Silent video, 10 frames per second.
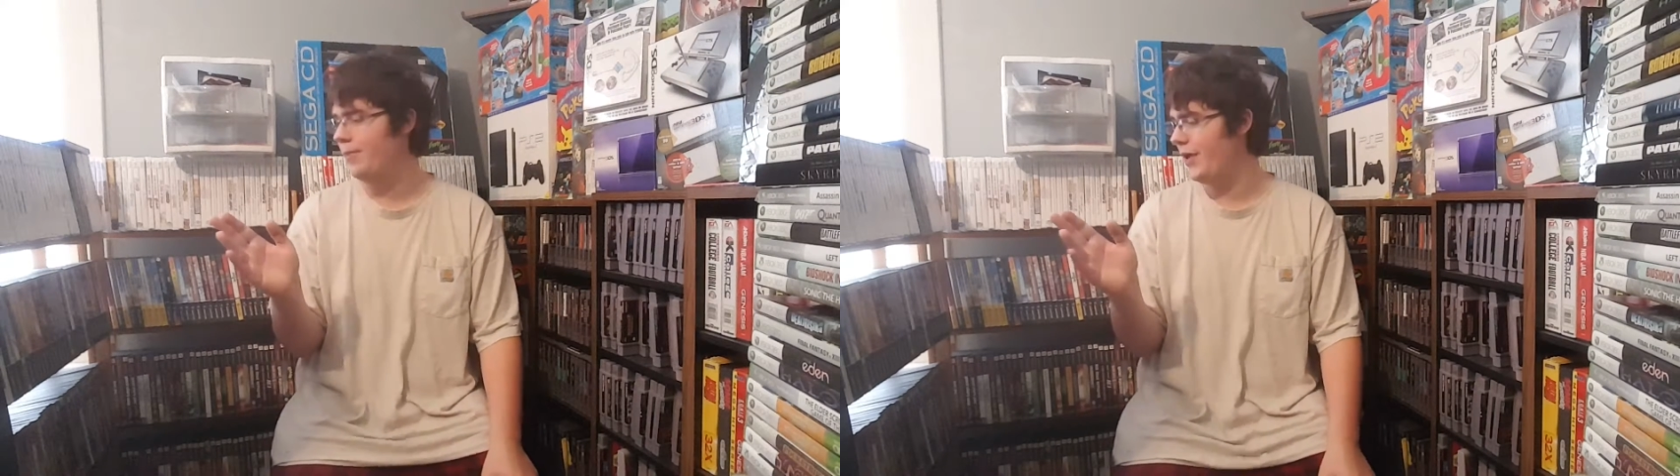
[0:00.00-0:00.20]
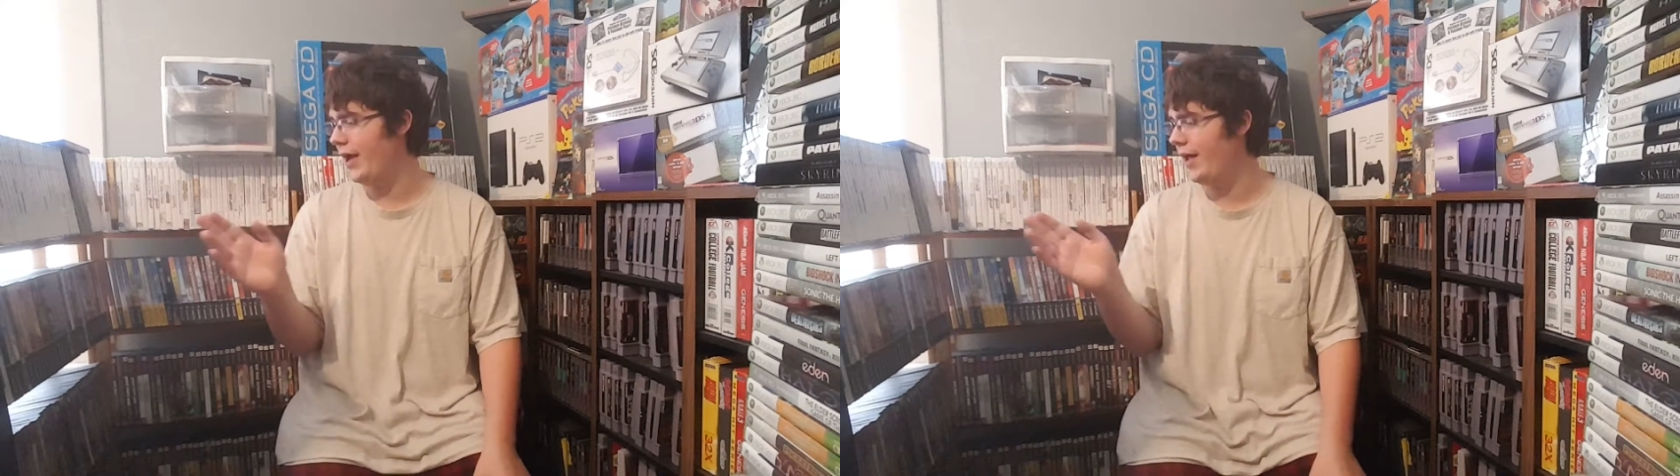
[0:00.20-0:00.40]

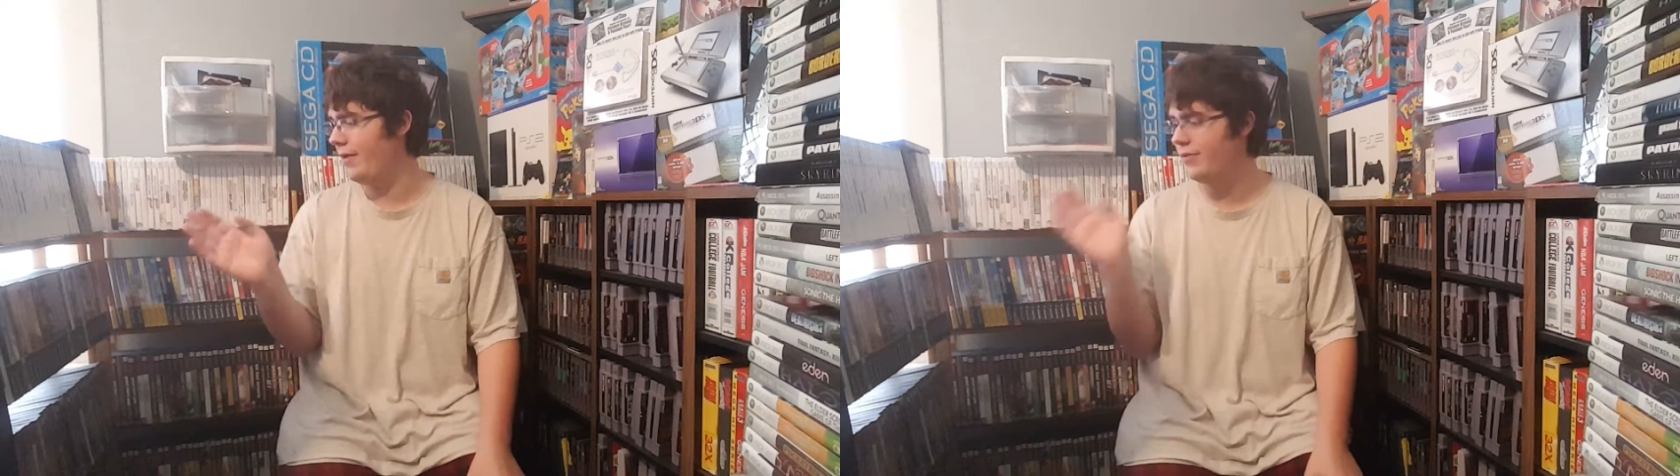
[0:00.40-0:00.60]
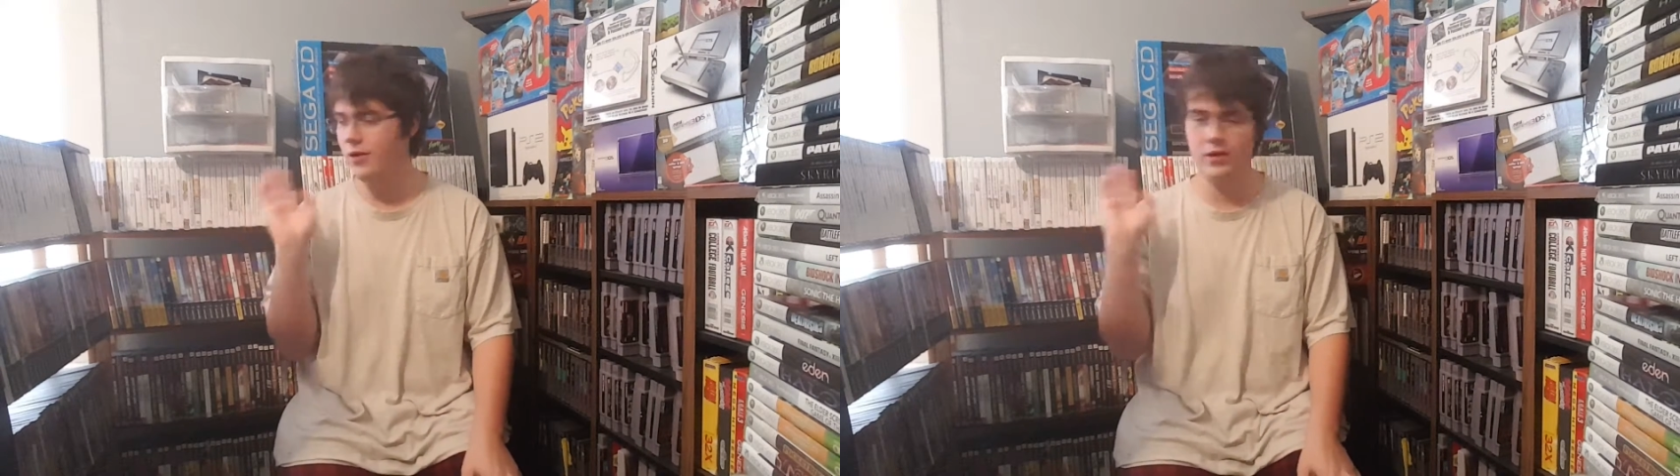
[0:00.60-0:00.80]

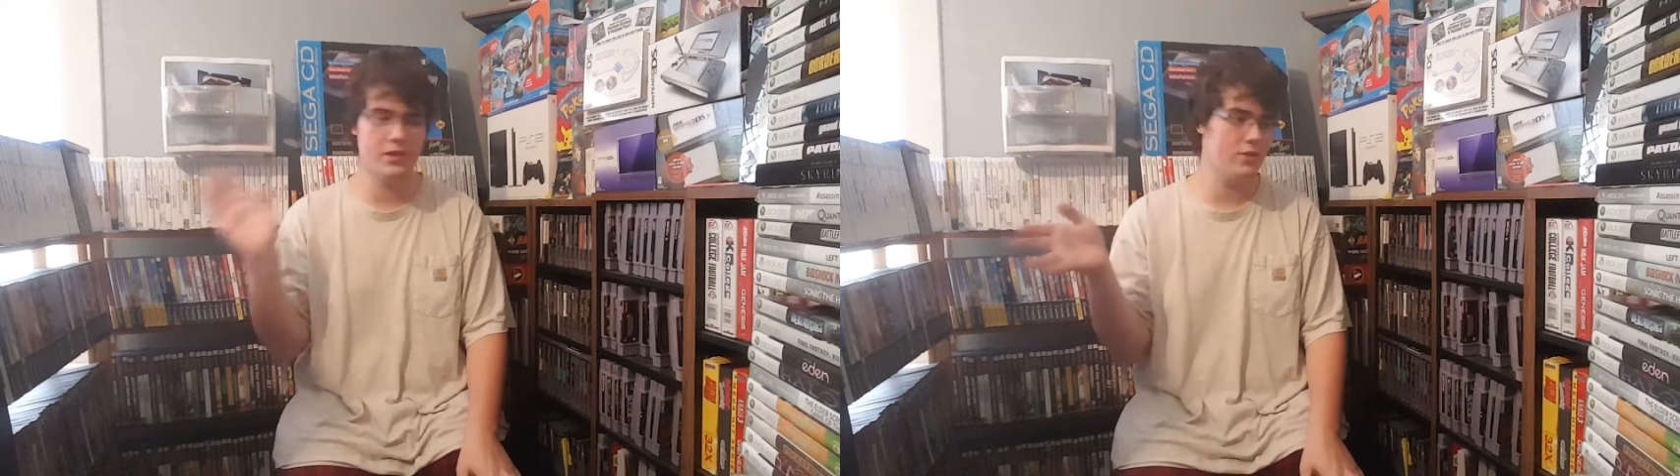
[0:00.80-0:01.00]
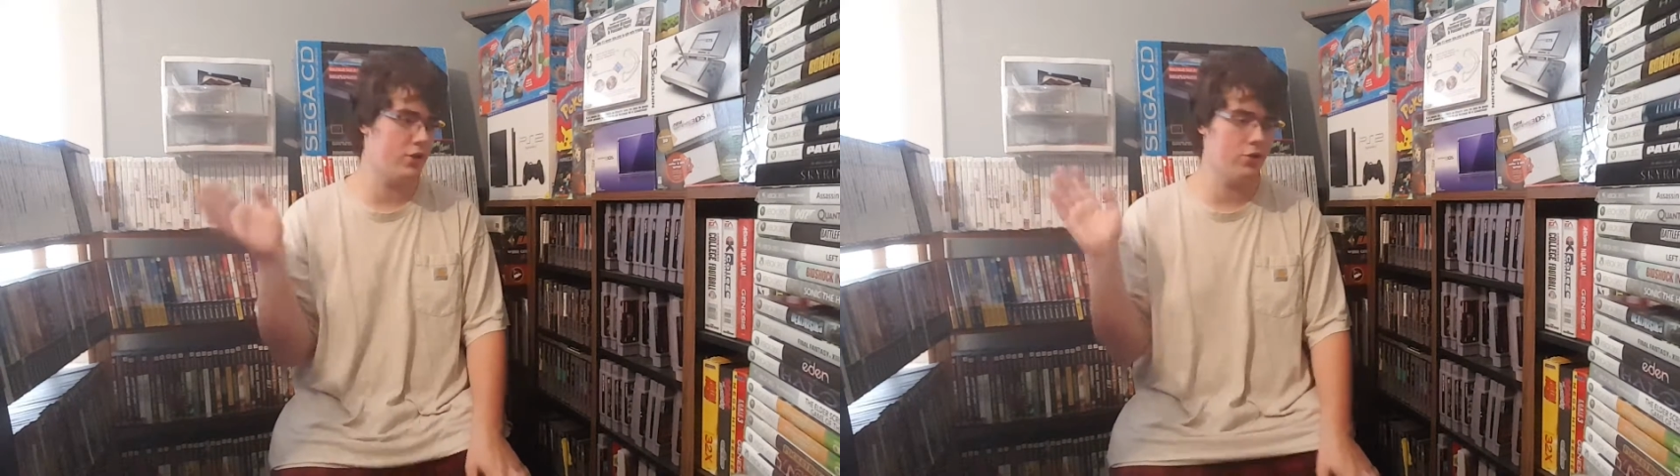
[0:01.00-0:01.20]
and there
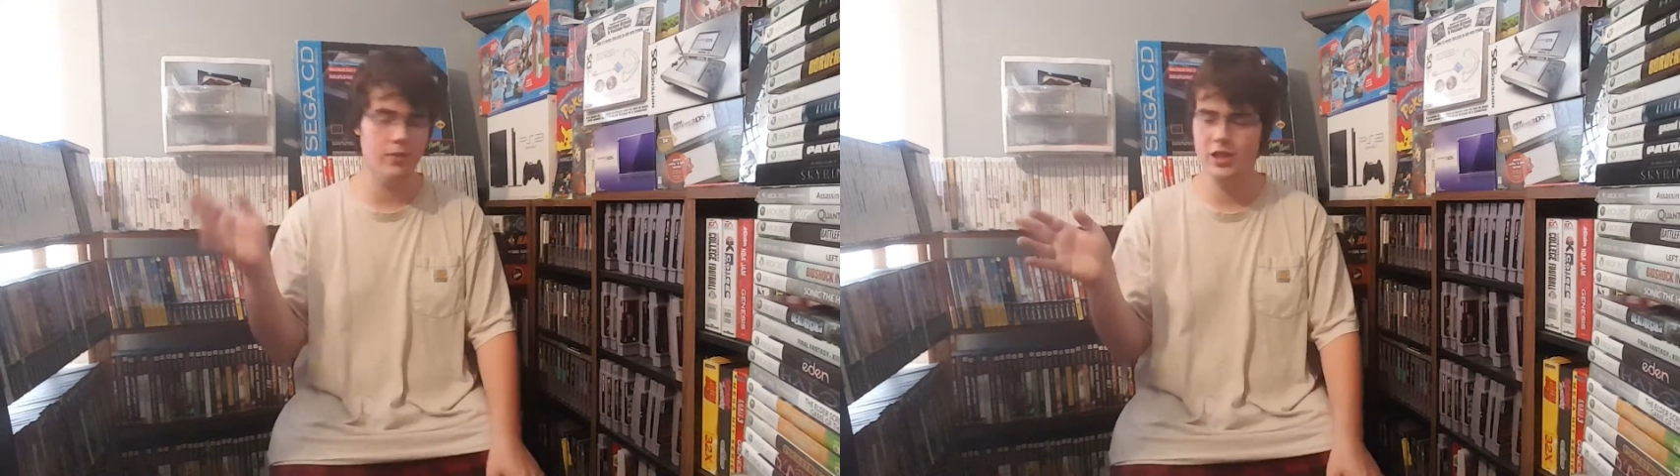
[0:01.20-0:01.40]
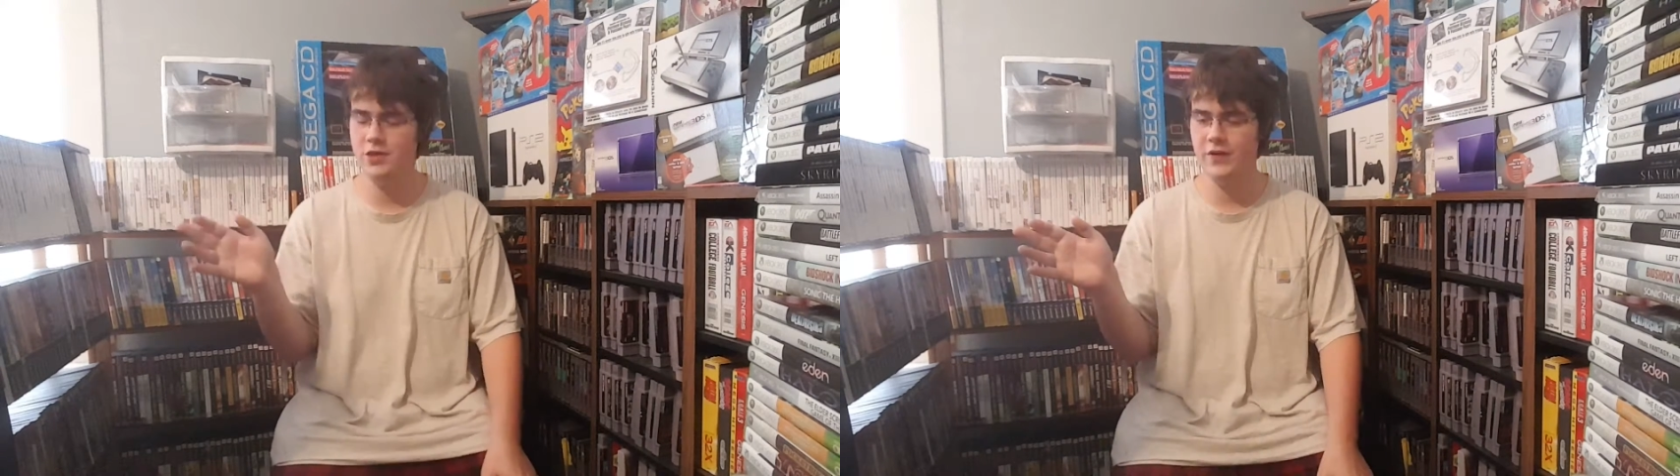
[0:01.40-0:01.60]
wasn't too
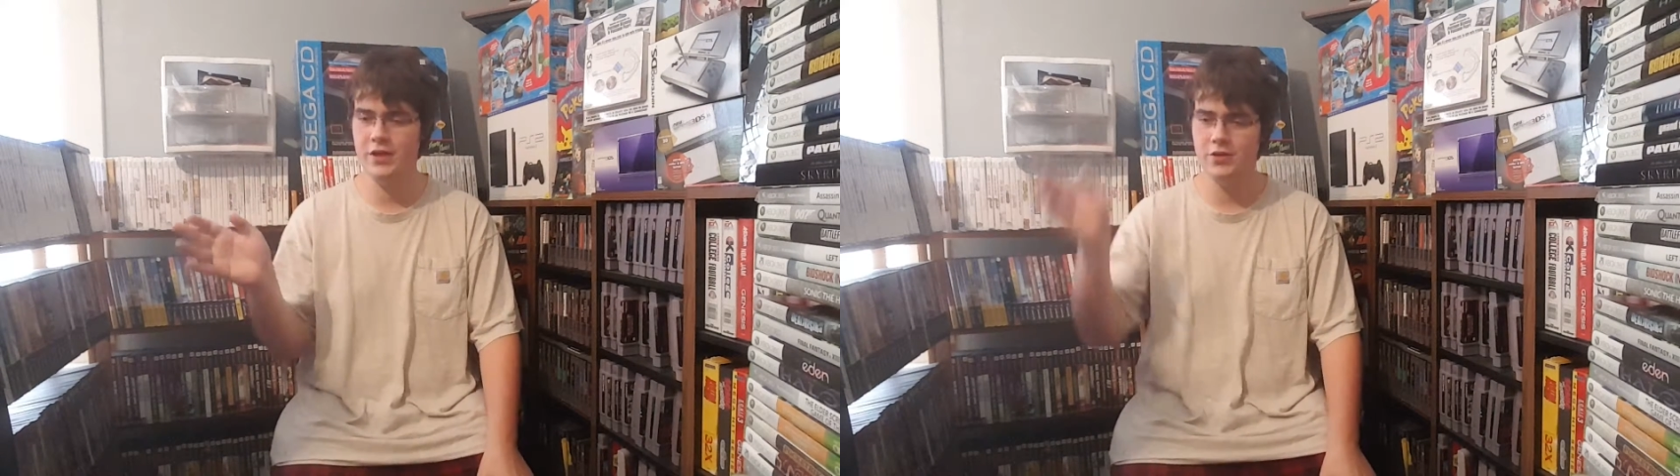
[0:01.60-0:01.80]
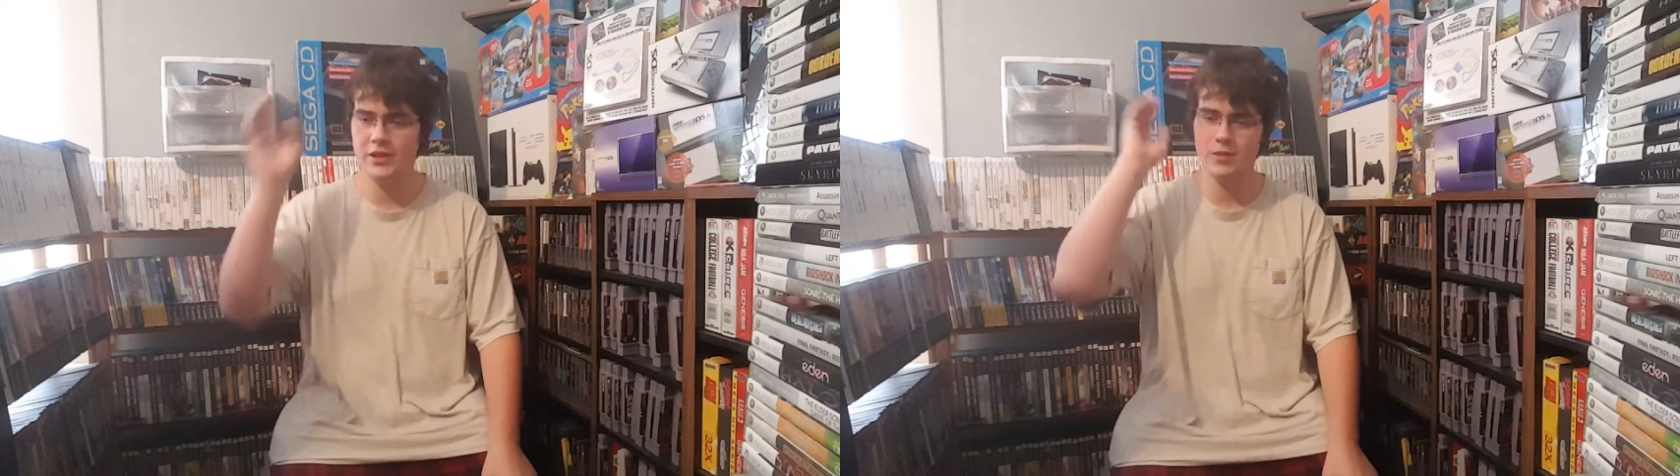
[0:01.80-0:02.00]
much of
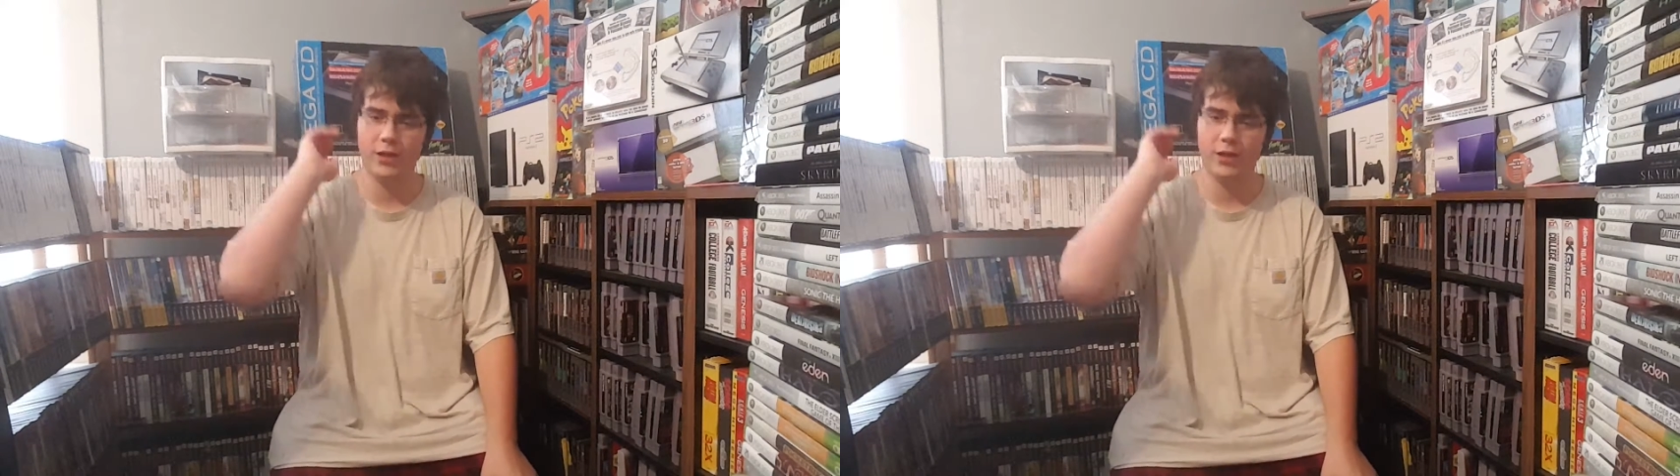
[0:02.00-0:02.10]
interest,